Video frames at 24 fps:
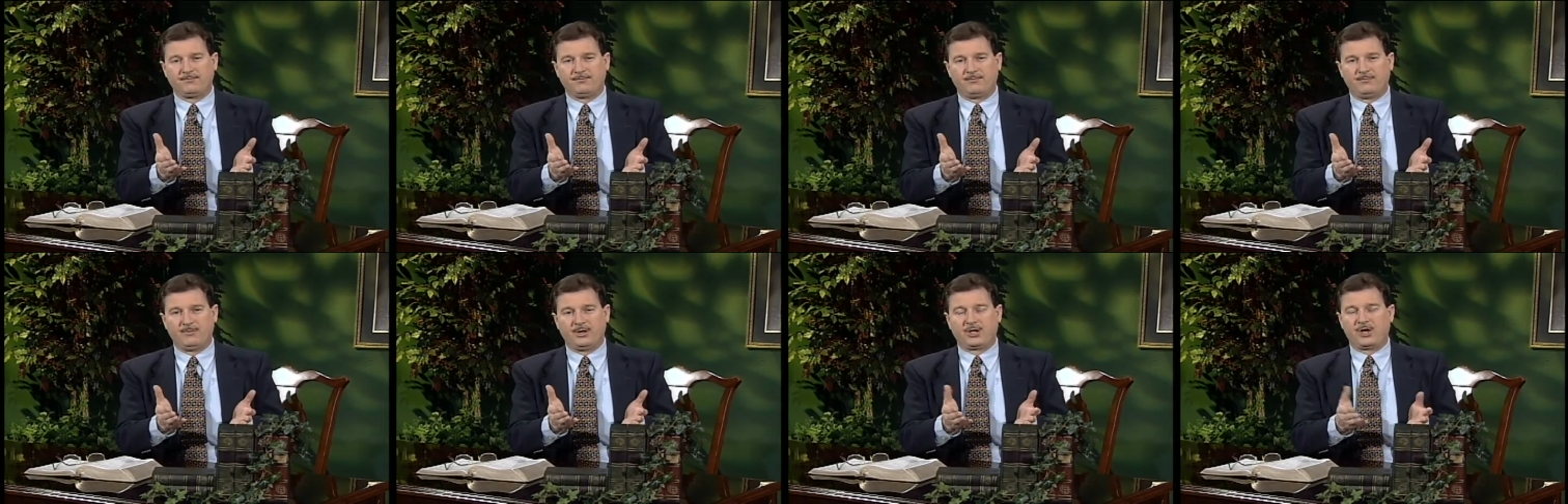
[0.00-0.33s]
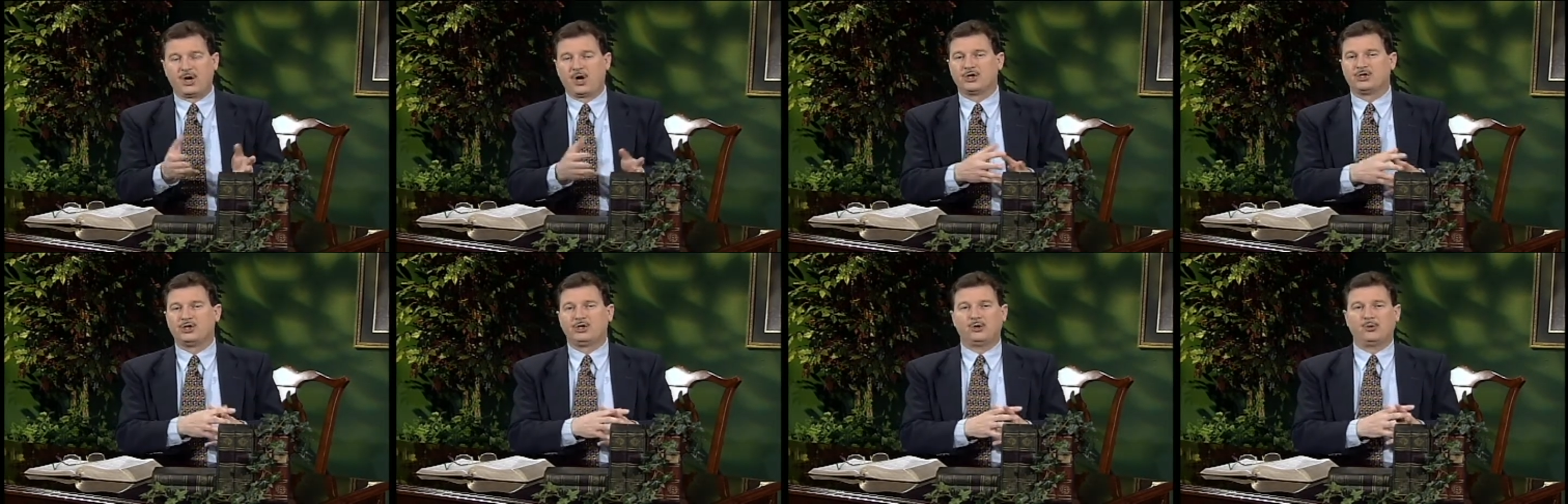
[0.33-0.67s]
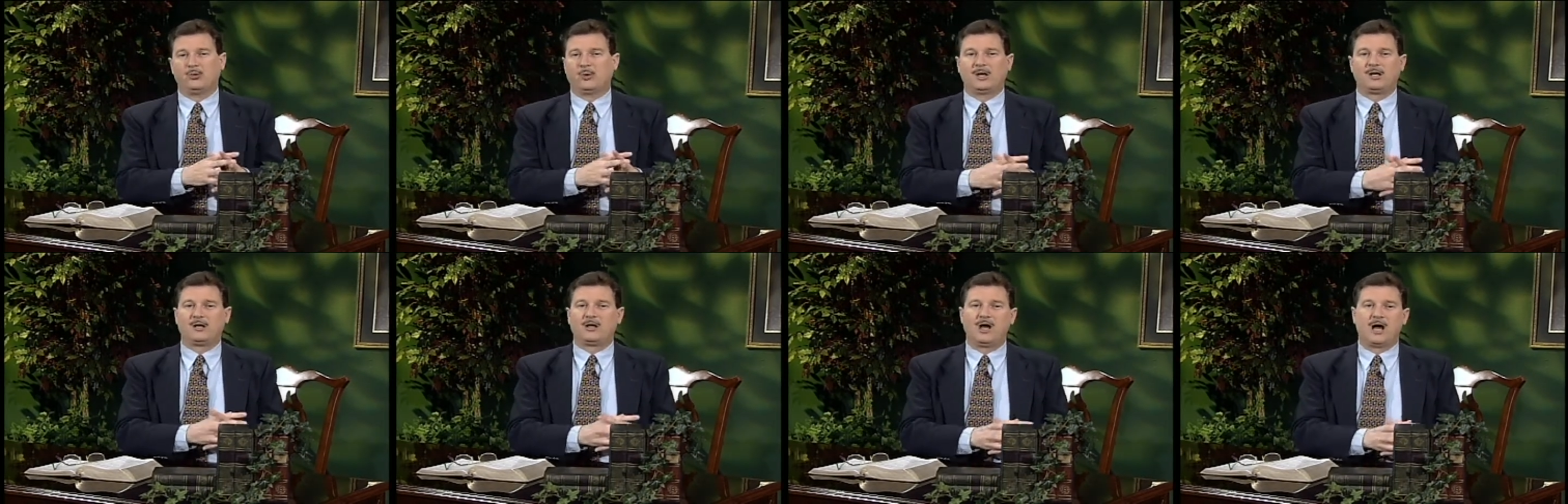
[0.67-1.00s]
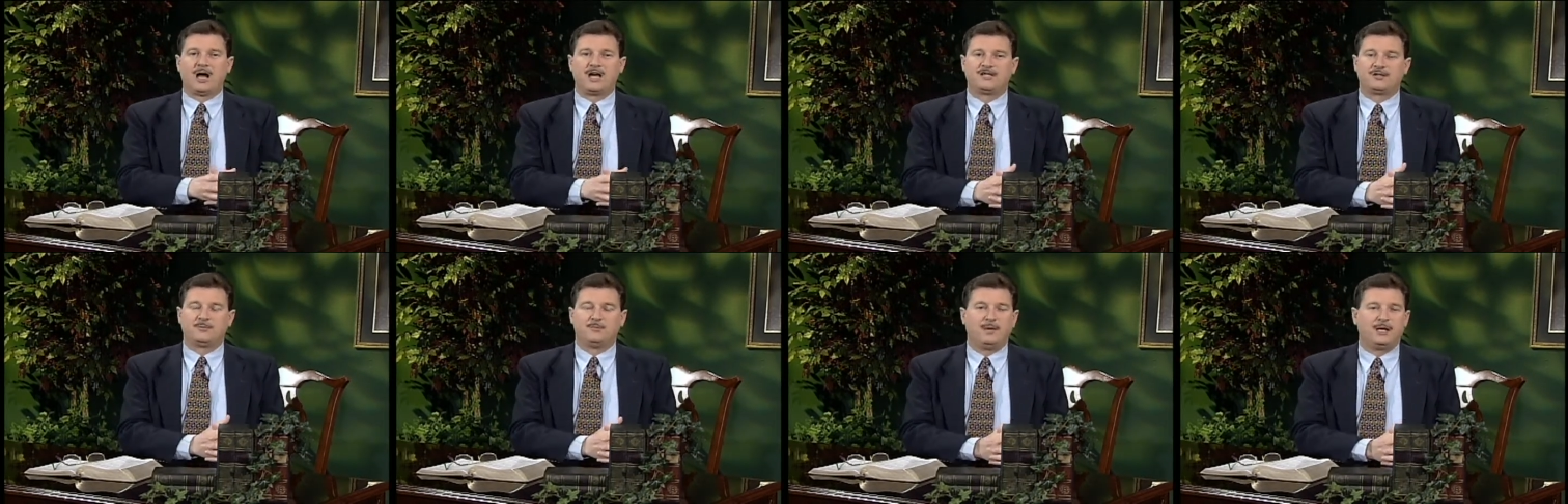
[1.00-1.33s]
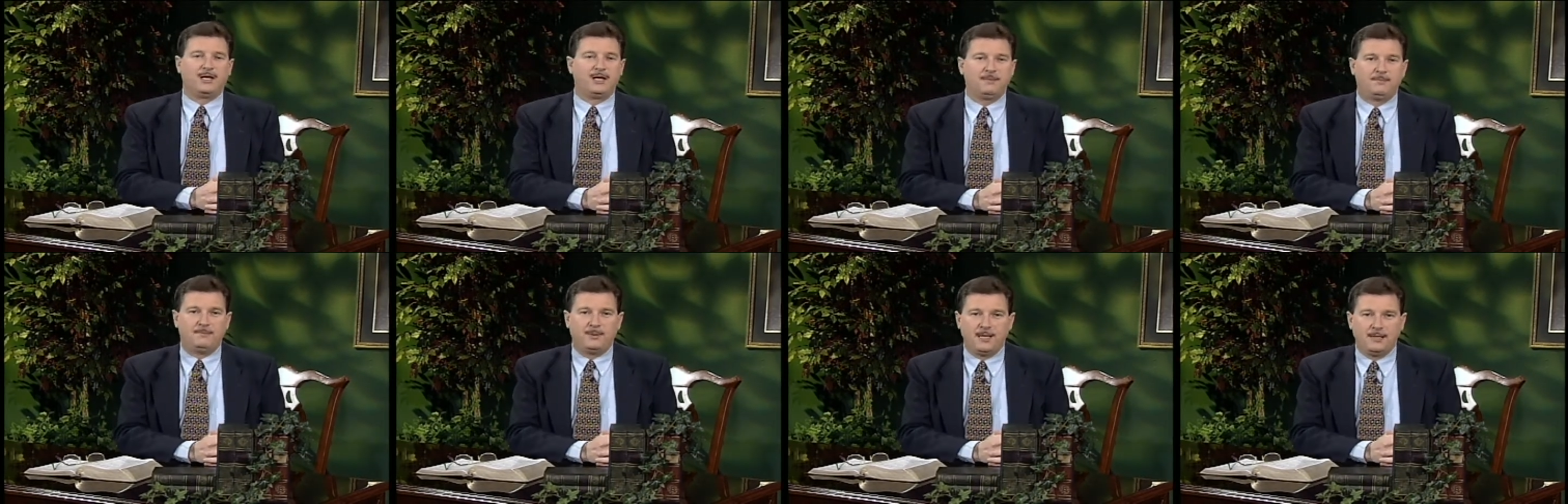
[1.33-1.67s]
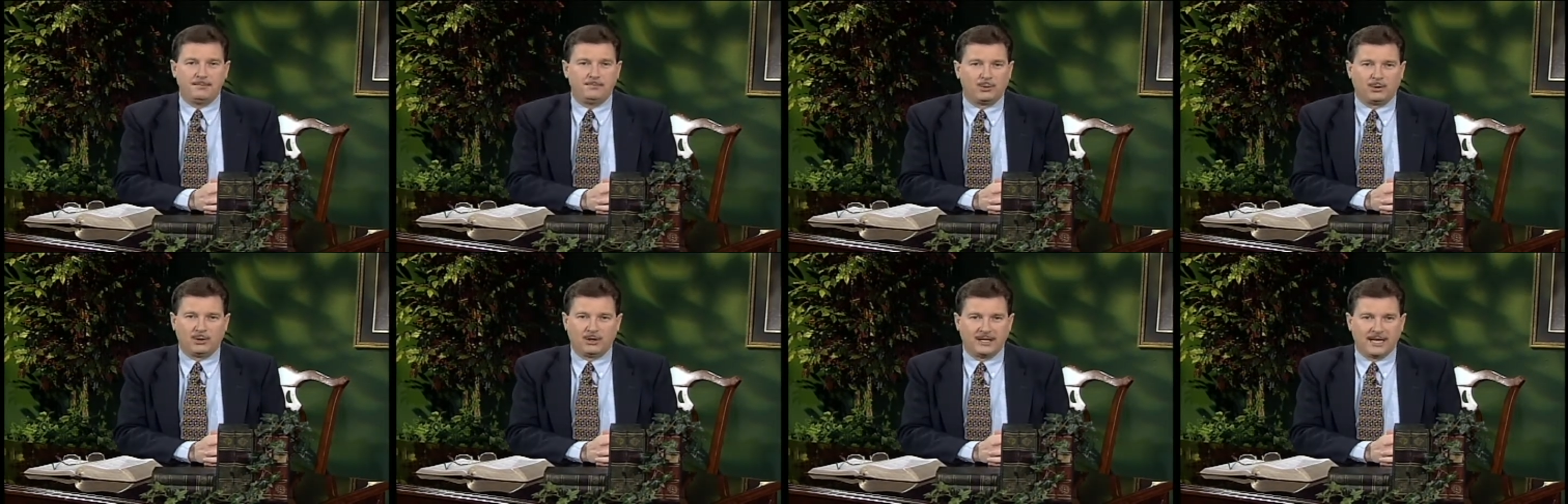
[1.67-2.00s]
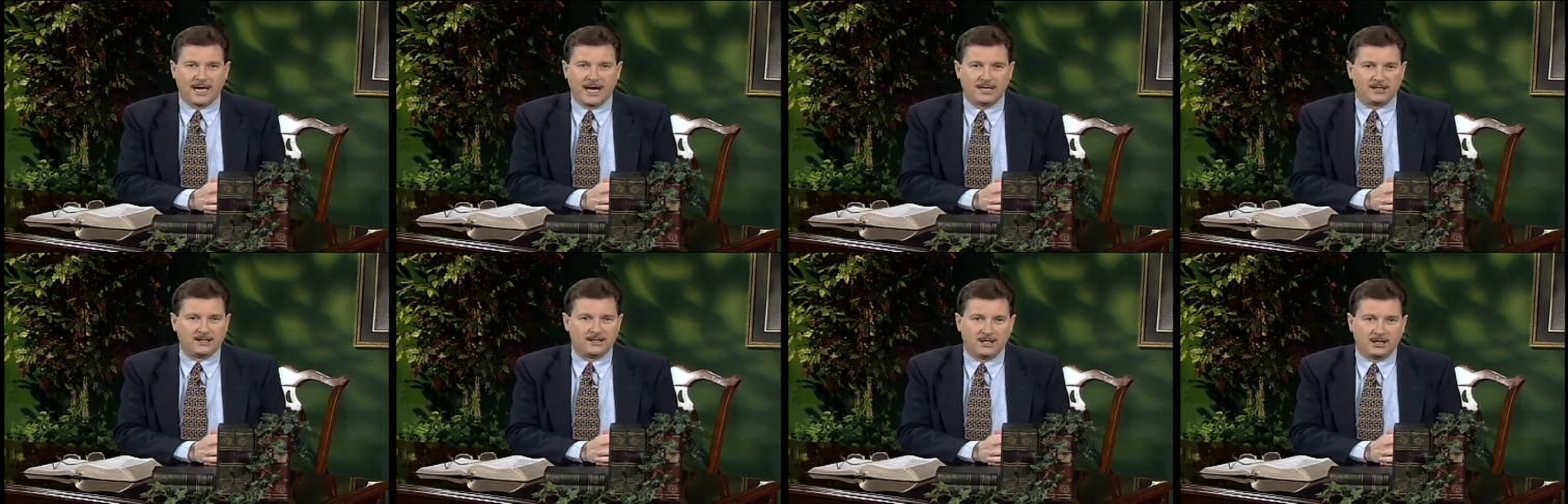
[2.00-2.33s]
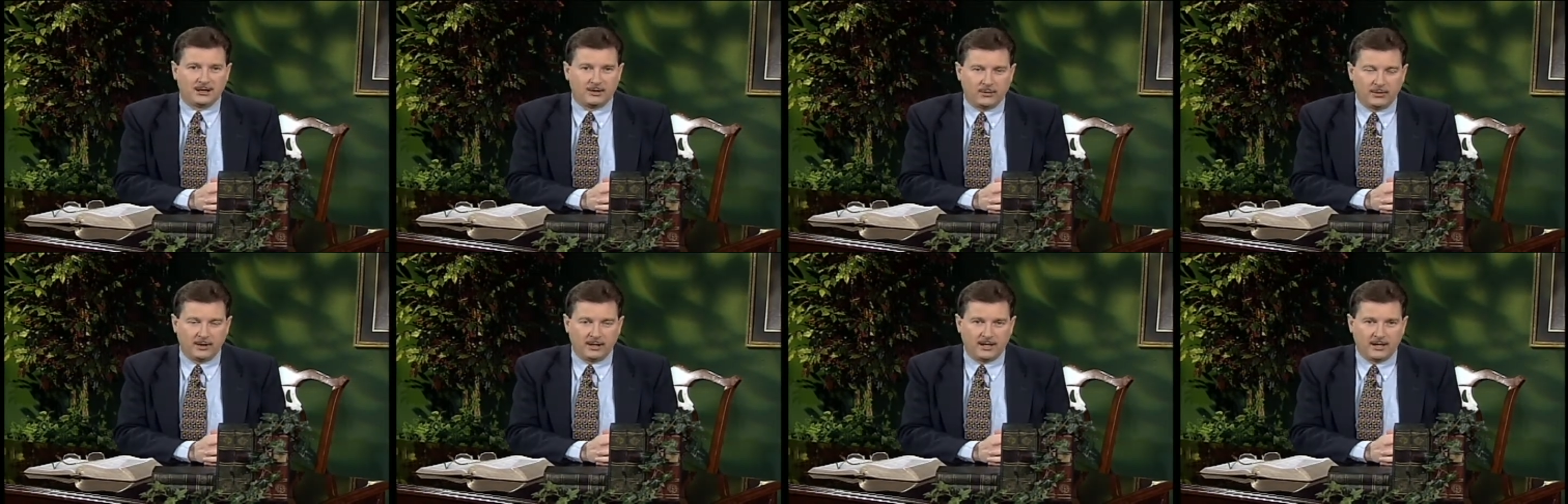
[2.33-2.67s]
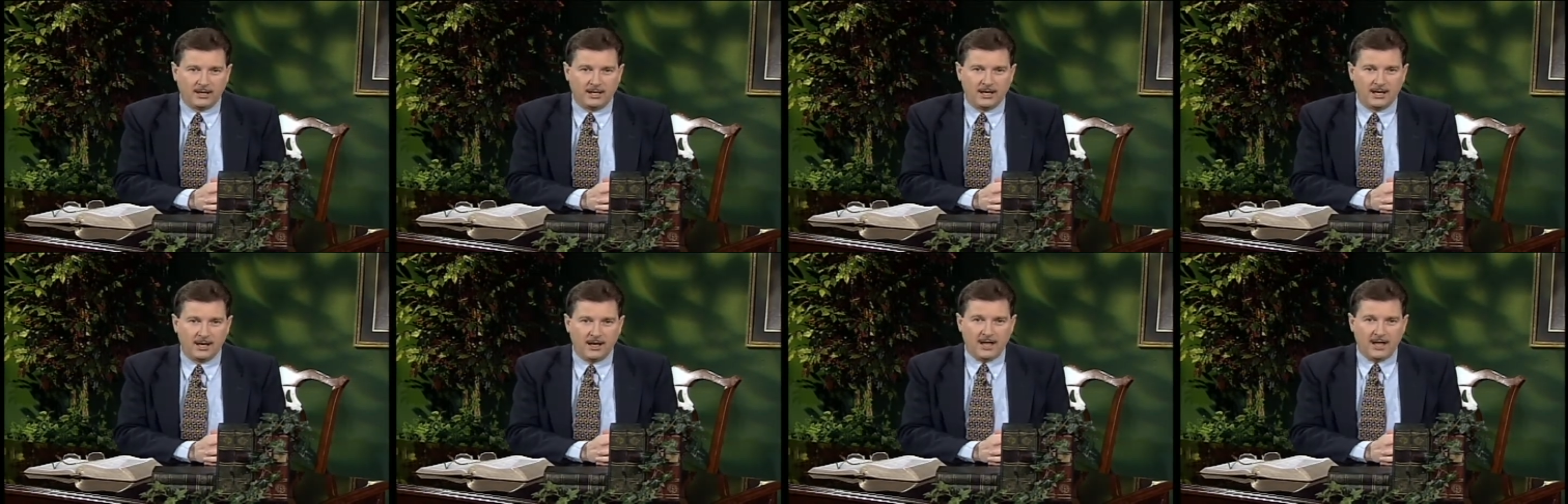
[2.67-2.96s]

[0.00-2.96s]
because you realize many people in antiquity